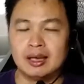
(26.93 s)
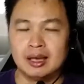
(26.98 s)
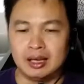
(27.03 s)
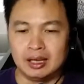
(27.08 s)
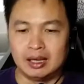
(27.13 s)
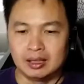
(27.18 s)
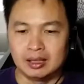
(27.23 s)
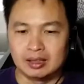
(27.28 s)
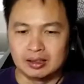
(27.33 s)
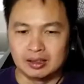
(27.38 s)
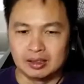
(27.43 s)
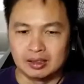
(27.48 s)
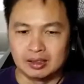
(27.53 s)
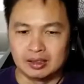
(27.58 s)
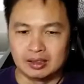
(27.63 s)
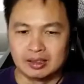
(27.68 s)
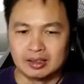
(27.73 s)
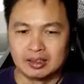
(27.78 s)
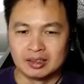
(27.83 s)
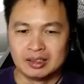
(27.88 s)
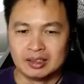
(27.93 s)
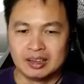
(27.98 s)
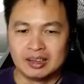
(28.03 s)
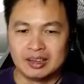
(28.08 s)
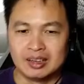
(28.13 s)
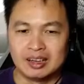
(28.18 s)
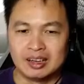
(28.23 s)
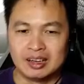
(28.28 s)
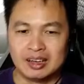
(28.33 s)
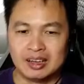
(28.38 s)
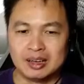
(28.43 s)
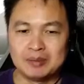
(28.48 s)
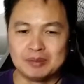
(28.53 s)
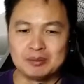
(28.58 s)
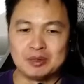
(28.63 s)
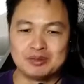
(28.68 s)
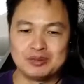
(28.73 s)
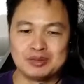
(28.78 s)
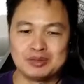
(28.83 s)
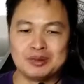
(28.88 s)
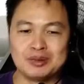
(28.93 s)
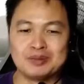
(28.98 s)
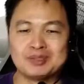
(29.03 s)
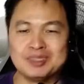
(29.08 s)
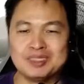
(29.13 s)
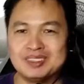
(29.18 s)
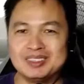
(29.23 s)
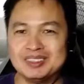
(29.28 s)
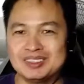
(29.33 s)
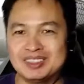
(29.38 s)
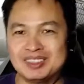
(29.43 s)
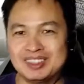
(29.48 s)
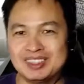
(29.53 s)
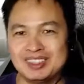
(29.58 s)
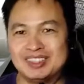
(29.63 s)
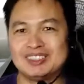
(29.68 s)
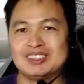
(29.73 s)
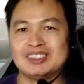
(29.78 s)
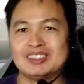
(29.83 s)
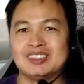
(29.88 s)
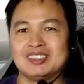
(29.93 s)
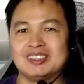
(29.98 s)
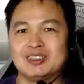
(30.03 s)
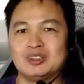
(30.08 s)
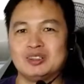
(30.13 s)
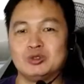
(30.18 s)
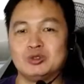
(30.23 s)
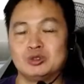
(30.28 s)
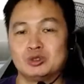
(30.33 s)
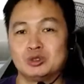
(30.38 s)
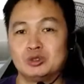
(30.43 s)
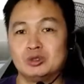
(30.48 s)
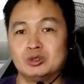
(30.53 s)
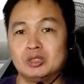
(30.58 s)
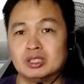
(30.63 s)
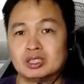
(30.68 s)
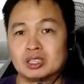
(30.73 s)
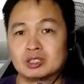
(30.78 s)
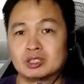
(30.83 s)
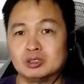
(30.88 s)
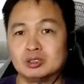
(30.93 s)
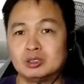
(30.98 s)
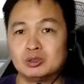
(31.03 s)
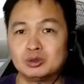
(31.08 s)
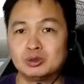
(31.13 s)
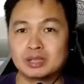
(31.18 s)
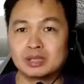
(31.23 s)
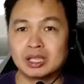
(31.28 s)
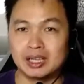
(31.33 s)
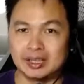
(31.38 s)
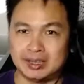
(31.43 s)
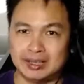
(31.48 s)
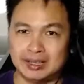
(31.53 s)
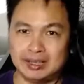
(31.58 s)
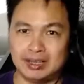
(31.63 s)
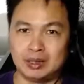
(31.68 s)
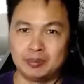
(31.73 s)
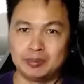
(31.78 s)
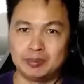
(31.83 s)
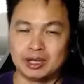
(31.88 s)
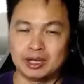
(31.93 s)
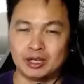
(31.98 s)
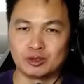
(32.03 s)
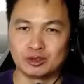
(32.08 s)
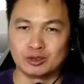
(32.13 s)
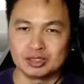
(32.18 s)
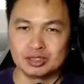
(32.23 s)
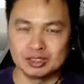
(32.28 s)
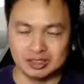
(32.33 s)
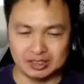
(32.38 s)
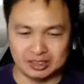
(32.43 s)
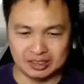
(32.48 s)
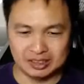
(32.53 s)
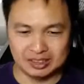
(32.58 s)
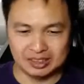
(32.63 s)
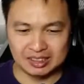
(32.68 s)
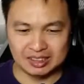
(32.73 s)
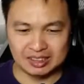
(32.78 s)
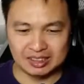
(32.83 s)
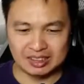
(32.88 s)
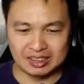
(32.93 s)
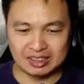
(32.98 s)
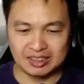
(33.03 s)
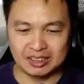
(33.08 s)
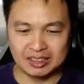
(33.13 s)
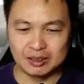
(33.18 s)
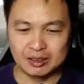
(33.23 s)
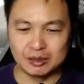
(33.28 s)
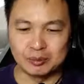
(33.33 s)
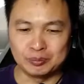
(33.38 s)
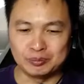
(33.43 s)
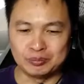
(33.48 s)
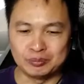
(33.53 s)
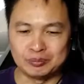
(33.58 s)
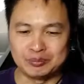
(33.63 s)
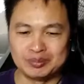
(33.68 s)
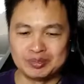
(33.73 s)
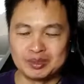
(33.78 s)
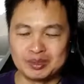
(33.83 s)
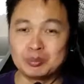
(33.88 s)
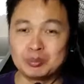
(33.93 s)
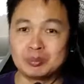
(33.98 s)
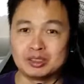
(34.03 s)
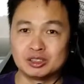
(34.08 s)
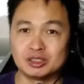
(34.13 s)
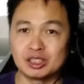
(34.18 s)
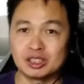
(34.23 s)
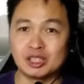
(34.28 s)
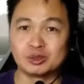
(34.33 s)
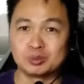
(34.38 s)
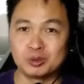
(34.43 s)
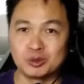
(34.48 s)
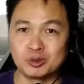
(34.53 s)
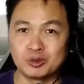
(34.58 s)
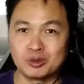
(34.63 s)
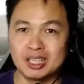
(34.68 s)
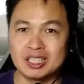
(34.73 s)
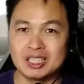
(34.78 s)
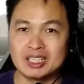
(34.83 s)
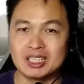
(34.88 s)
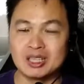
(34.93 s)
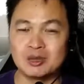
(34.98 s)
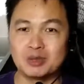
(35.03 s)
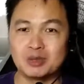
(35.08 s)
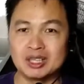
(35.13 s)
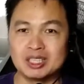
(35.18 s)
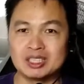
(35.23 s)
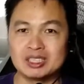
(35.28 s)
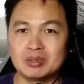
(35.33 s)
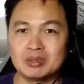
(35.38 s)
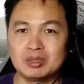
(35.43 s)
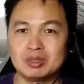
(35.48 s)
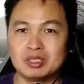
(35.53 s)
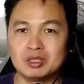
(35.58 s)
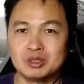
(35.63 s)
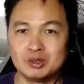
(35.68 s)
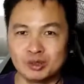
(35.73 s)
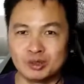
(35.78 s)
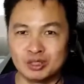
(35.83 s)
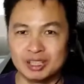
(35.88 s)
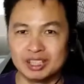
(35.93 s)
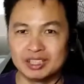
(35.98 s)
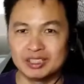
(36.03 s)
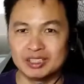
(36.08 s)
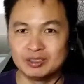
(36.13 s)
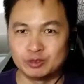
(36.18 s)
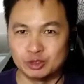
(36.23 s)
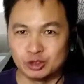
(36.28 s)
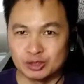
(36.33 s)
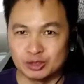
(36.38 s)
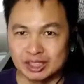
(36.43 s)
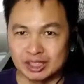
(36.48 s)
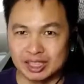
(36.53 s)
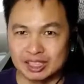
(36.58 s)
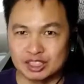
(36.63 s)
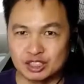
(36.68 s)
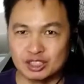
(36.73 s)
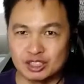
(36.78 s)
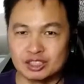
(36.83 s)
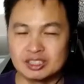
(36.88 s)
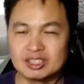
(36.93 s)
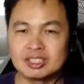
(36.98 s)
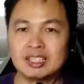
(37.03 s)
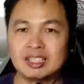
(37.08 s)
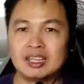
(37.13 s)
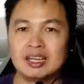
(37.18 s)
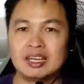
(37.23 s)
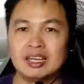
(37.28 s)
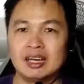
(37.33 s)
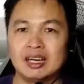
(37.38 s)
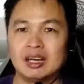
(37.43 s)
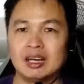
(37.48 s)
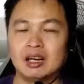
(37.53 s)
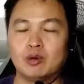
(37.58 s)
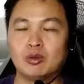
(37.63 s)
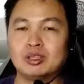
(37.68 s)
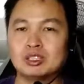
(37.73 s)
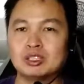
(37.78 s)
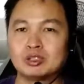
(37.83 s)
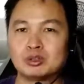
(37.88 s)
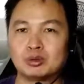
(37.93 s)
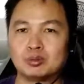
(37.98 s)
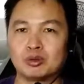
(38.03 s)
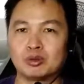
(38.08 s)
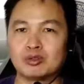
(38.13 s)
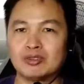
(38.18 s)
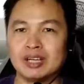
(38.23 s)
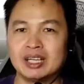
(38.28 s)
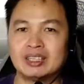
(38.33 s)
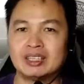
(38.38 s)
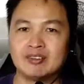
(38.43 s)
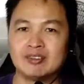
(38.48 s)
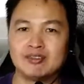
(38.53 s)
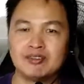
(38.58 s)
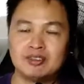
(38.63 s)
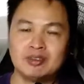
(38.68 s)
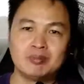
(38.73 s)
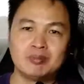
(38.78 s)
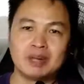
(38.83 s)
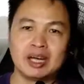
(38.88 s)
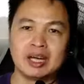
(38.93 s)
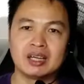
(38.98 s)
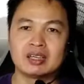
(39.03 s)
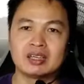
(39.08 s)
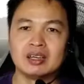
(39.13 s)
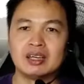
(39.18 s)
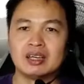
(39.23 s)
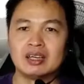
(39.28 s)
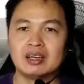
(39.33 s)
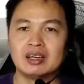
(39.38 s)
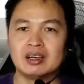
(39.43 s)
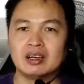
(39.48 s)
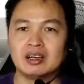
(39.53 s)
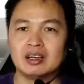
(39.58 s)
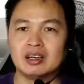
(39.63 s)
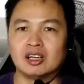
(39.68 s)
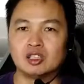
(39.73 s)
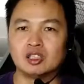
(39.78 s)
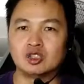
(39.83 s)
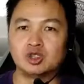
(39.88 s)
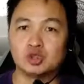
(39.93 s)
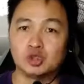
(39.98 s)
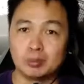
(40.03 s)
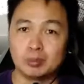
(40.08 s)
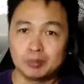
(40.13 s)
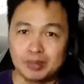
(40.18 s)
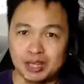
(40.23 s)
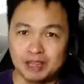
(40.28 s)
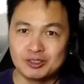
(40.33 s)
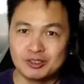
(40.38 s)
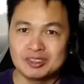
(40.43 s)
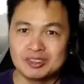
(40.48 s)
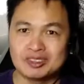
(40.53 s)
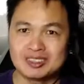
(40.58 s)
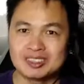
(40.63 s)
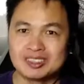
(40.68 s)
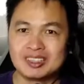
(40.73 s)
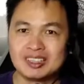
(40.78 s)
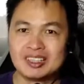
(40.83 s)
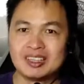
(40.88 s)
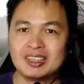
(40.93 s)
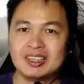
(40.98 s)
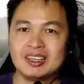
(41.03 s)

And I'm of the opinion that uh, you know, students actually do care about um, the, the child's progress and what is happening during, during lessons. And I wanted to provide that feedback uh, to the parents.